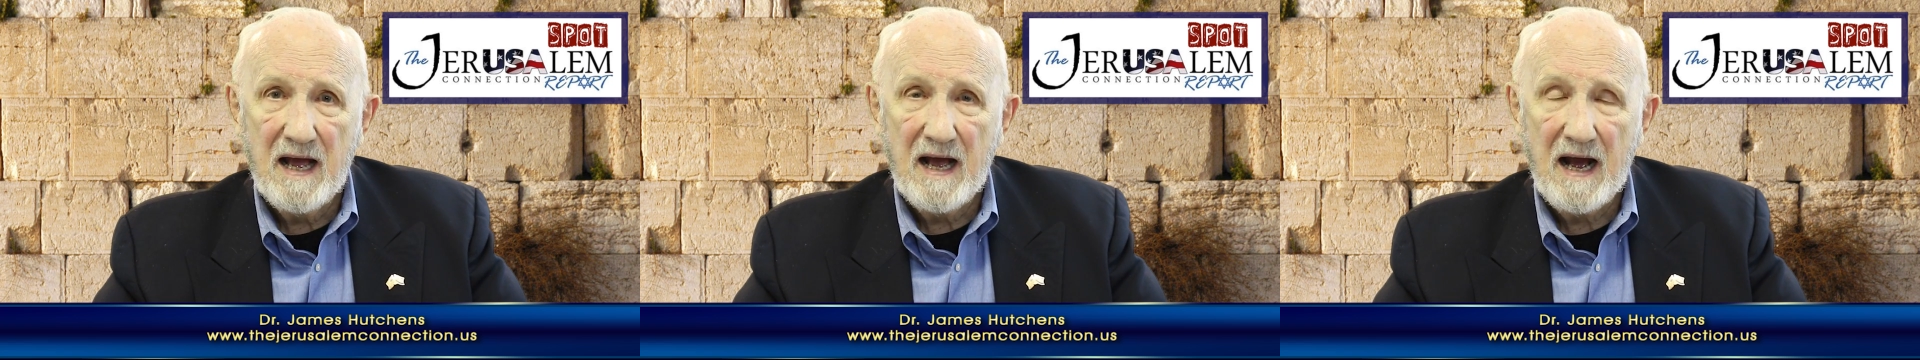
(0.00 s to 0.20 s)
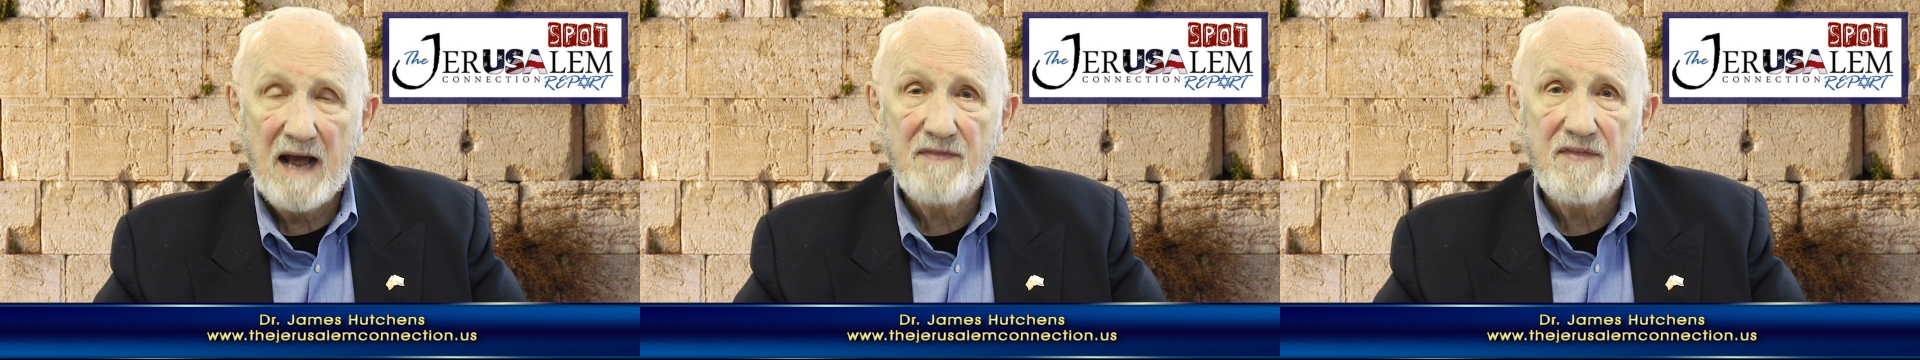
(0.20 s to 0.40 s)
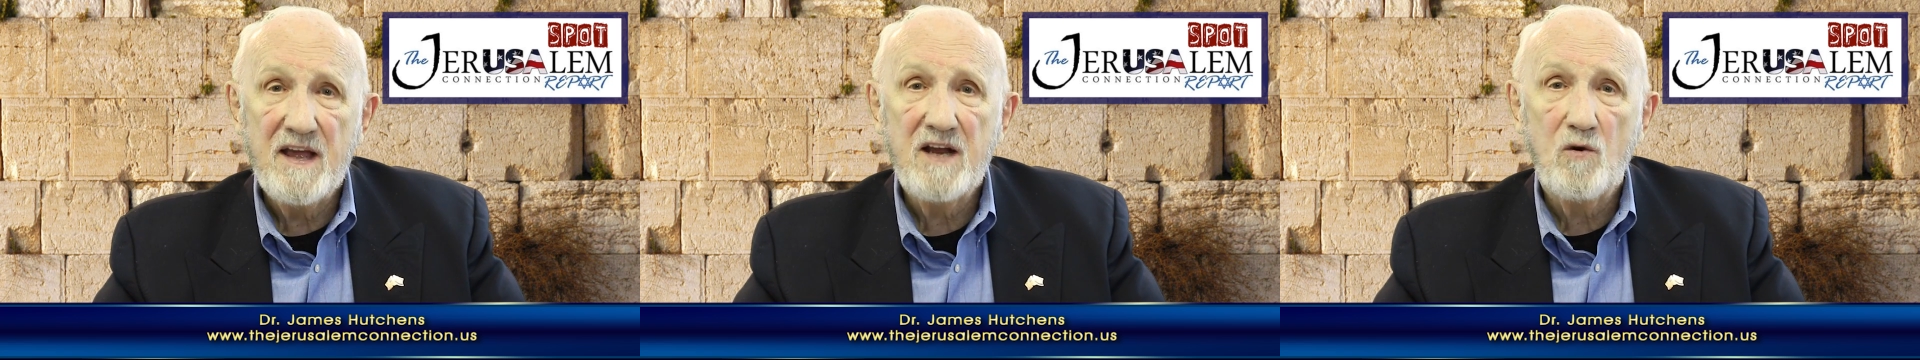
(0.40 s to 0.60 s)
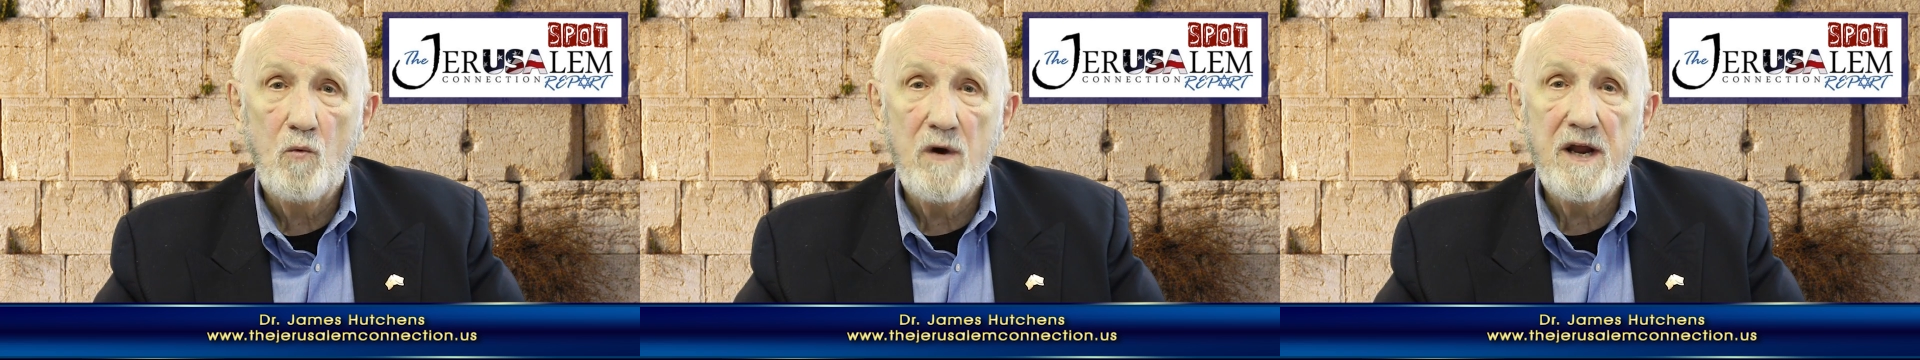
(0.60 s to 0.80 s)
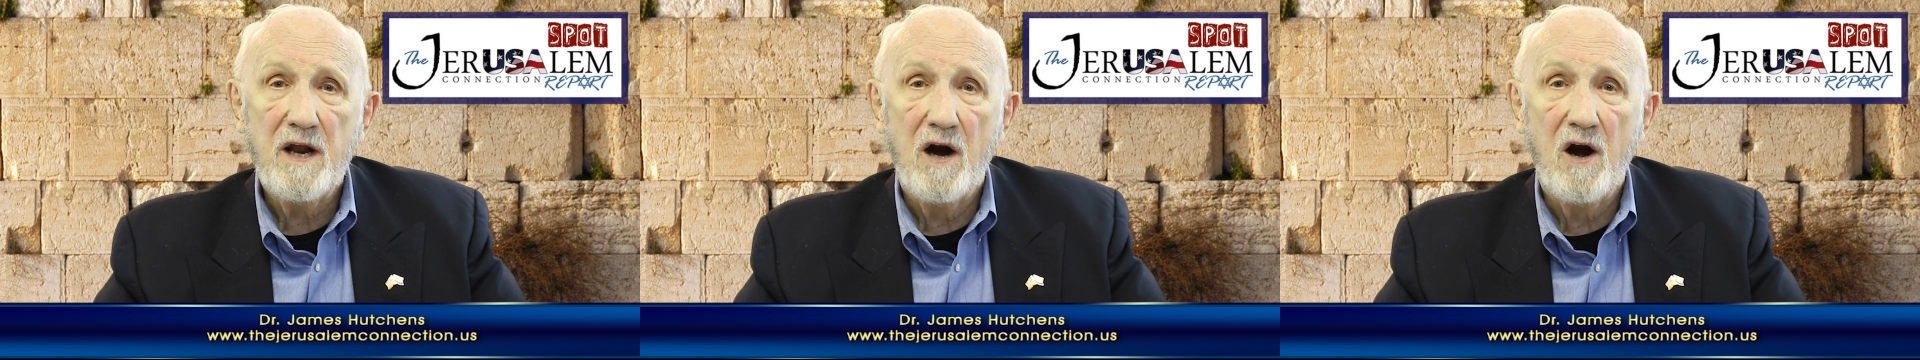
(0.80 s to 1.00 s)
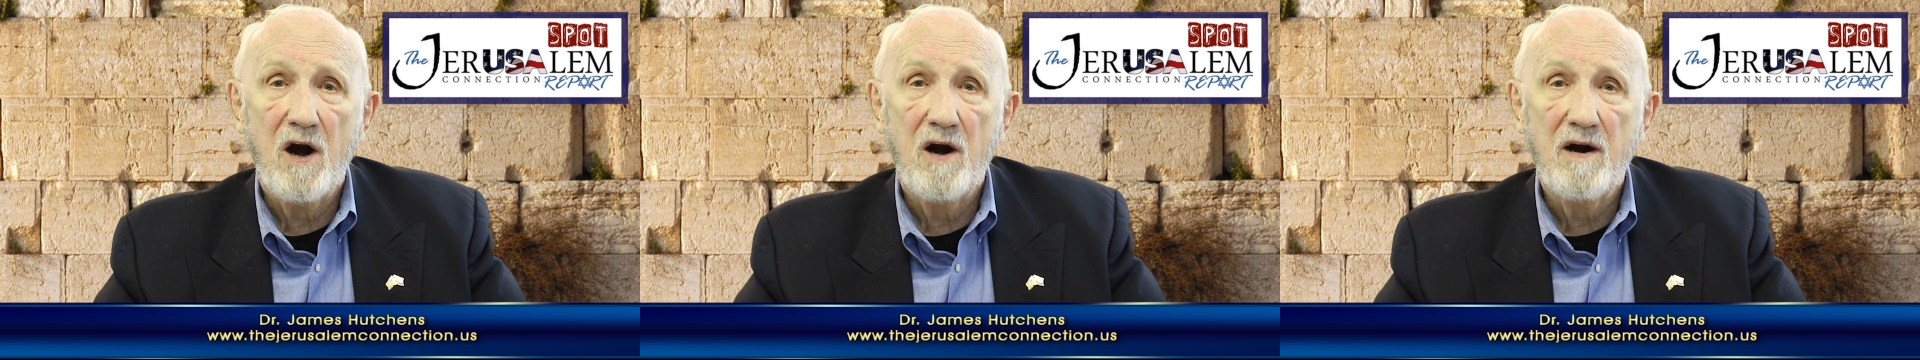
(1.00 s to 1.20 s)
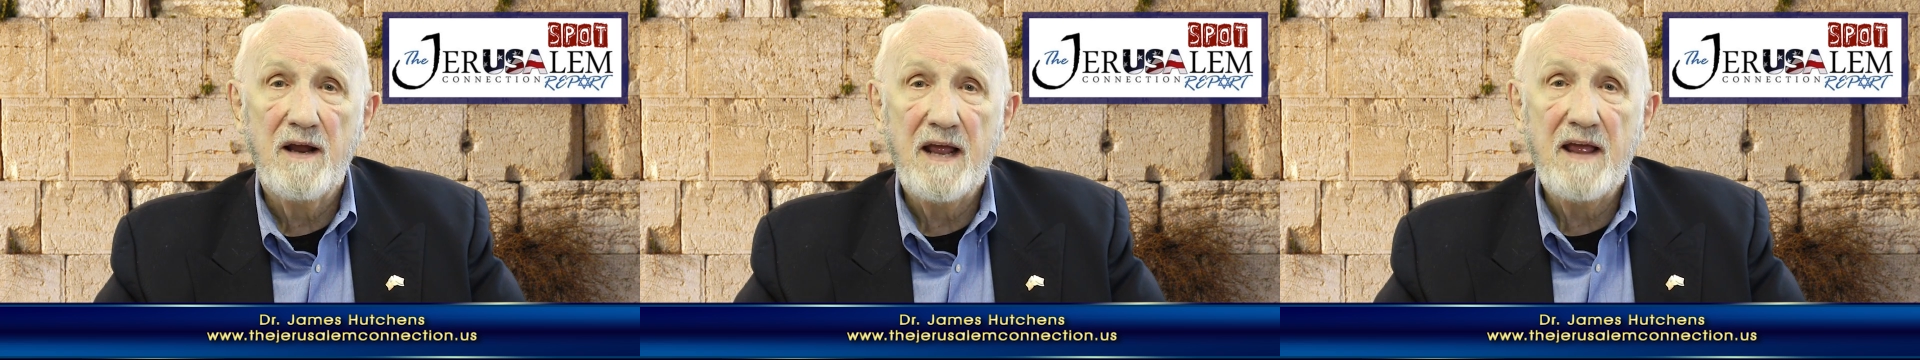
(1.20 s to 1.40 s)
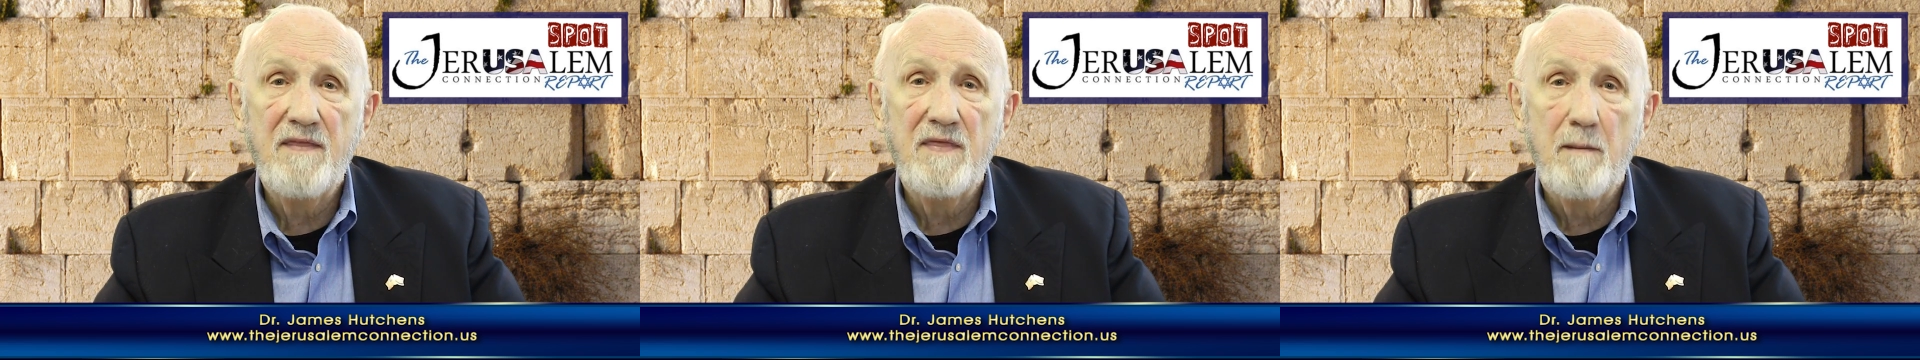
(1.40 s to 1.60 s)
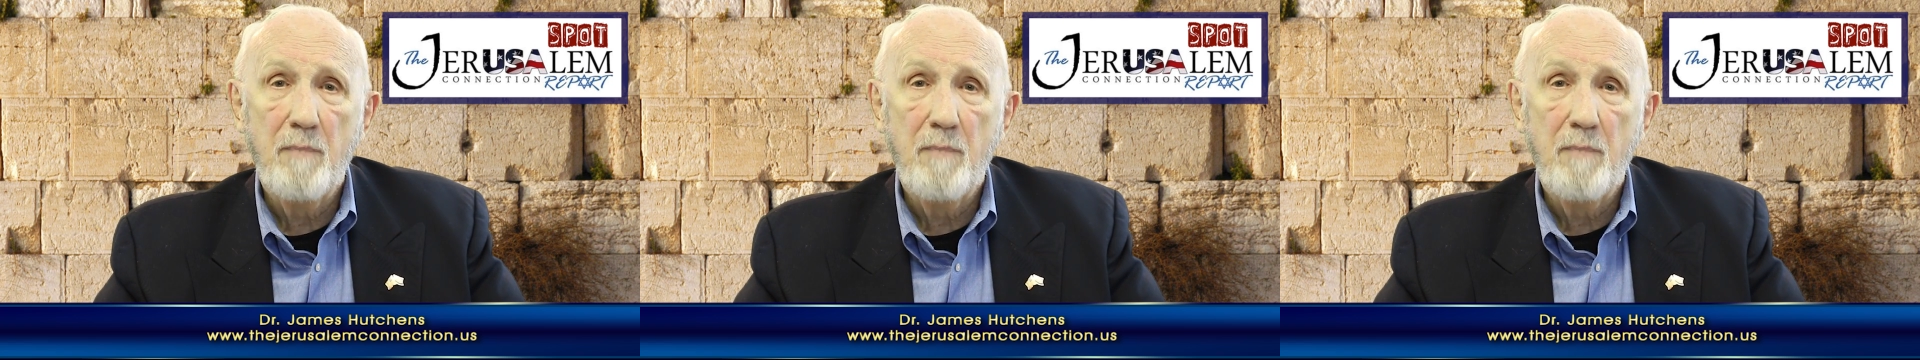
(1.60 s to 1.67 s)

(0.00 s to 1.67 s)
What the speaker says: I think we are in the